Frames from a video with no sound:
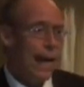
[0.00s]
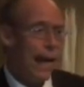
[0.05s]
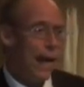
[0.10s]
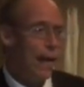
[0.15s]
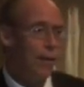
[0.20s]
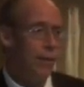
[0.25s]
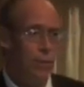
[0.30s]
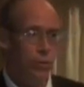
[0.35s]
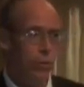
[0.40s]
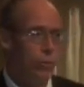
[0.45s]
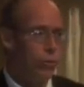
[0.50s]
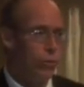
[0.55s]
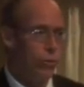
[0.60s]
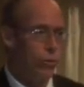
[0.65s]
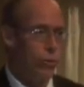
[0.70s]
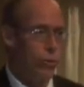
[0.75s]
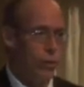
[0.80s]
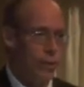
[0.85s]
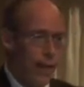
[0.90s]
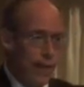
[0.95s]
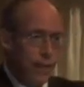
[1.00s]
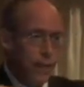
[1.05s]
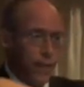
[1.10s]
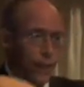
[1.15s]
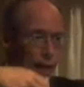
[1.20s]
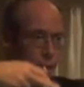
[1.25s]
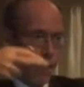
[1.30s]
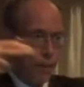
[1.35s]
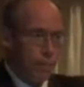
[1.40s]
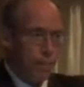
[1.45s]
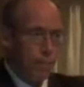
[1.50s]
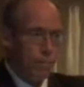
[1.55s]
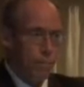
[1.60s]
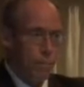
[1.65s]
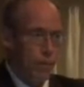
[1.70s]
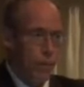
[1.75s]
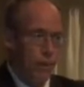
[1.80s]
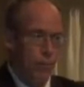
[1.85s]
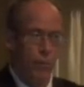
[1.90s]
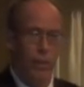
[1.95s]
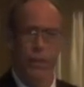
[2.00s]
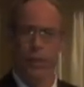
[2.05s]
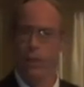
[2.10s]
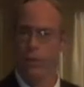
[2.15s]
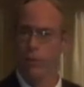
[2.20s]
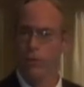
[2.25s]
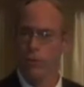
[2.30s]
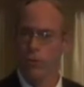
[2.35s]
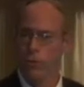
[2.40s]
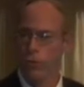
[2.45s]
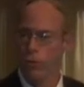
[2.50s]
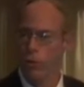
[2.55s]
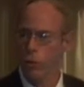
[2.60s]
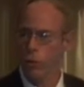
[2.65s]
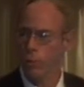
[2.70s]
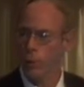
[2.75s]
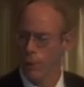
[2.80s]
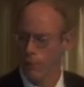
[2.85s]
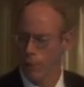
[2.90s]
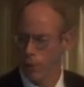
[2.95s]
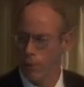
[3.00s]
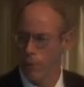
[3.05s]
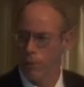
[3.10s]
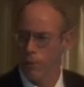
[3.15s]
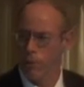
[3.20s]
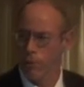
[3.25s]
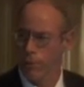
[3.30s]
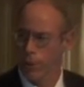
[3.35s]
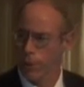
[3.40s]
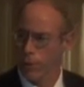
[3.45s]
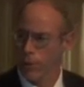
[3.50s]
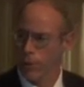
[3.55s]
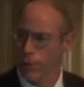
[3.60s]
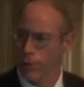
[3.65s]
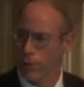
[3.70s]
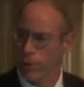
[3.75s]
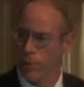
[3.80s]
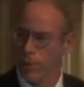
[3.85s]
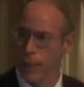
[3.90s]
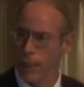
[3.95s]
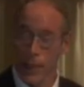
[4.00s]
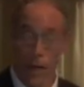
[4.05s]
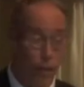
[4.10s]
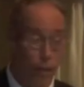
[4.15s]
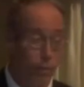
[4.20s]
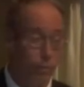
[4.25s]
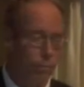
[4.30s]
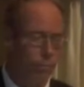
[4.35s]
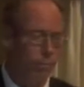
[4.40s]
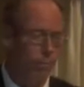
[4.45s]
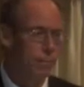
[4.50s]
And this was just a daytime thing we did just to show people that this could be done.